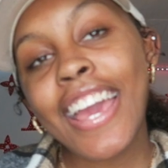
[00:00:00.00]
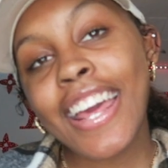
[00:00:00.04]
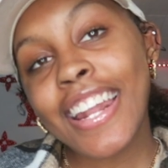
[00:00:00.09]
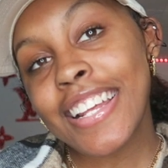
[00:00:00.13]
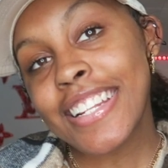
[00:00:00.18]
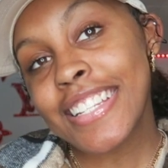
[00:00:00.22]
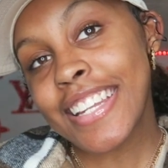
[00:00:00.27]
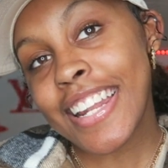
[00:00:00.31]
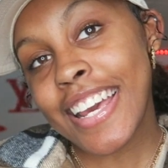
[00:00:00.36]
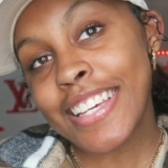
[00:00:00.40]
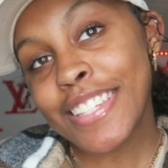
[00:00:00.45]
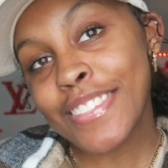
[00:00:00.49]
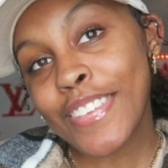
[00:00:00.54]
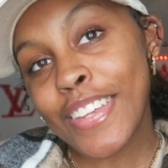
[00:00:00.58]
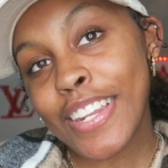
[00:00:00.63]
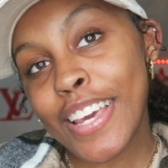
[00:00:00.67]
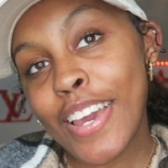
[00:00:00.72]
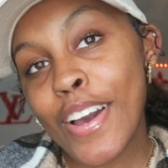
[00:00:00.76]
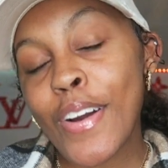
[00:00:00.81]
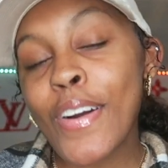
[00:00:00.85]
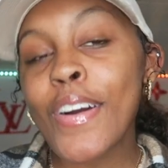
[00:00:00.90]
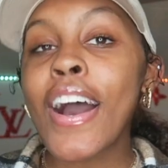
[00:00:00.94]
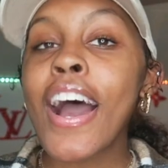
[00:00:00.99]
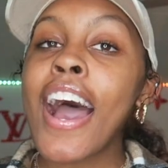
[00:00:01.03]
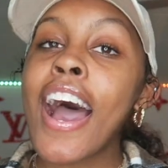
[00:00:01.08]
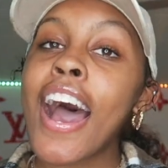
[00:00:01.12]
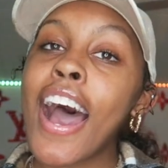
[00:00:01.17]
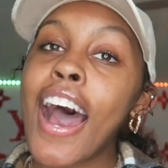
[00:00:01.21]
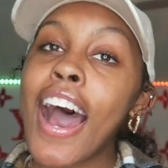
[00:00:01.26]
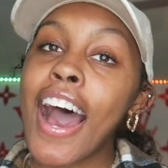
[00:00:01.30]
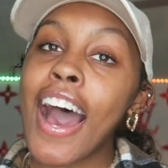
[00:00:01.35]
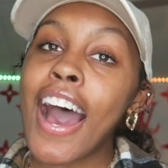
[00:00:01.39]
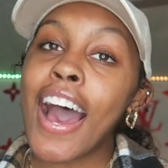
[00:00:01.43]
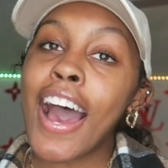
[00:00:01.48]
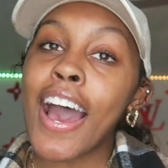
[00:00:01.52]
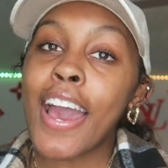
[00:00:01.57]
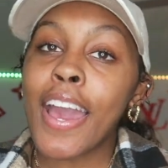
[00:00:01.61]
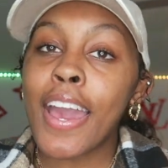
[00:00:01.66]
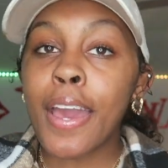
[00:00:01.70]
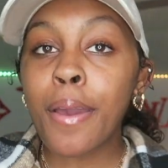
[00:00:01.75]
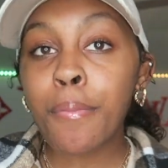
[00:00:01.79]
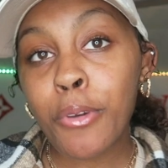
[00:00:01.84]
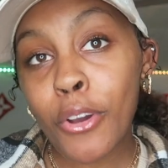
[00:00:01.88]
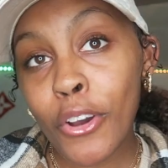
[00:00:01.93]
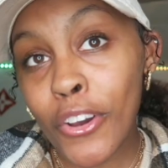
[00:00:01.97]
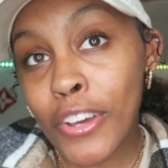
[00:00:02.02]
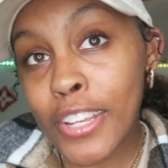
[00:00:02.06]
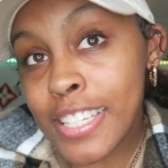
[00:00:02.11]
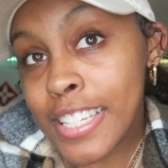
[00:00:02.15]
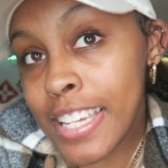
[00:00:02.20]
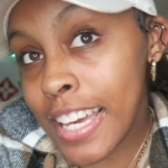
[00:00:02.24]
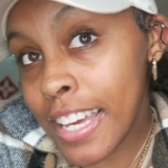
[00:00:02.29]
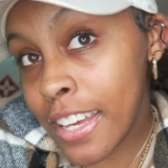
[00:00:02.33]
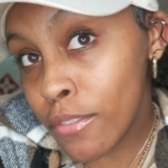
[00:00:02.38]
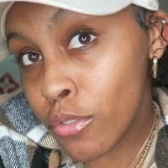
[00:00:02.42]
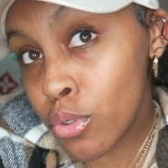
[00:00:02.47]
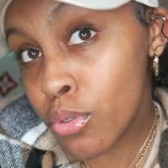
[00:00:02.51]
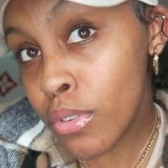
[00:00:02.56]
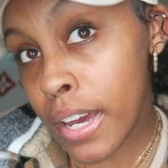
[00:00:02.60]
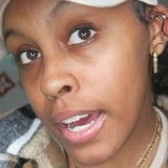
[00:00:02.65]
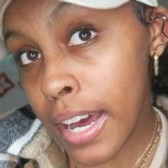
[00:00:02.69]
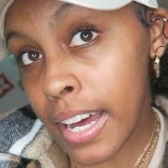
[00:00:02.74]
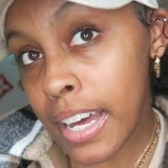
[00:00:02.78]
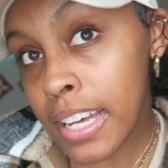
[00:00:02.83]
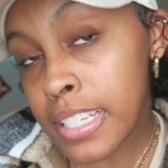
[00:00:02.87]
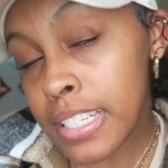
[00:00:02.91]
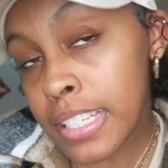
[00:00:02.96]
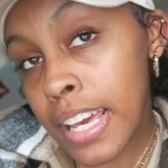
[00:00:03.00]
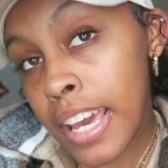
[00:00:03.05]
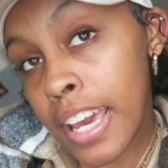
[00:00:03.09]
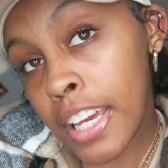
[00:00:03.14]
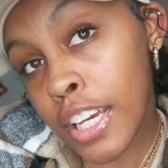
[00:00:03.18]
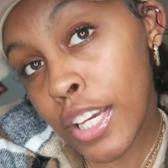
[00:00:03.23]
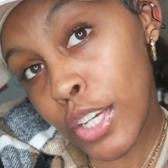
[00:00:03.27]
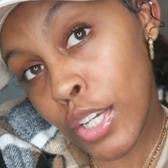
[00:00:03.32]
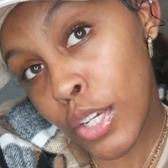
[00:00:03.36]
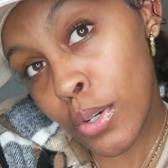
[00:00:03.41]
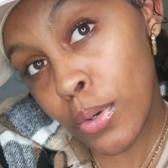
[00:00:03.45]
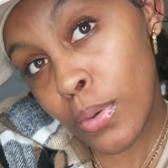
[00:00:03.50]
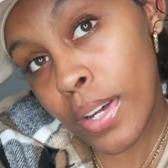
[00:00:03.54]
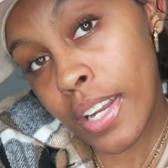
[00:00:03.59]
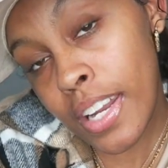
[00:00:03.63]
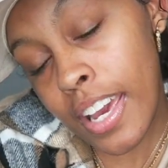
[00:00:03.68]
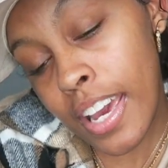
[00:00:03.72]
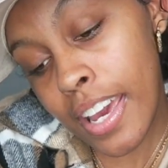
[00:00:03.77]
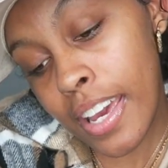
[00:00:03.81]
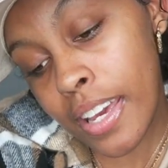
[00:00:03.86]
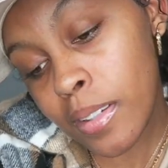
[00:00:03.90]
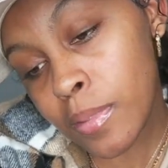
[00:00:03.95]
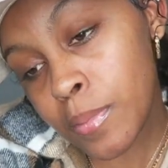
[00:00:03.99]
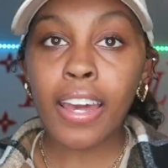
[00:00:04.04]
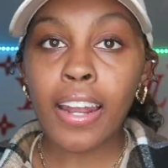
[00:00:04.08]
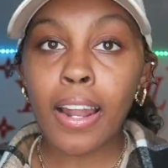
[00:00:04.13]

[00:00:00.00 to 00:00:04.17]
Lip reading: And in today's video, I am going to give you guys a Q&A,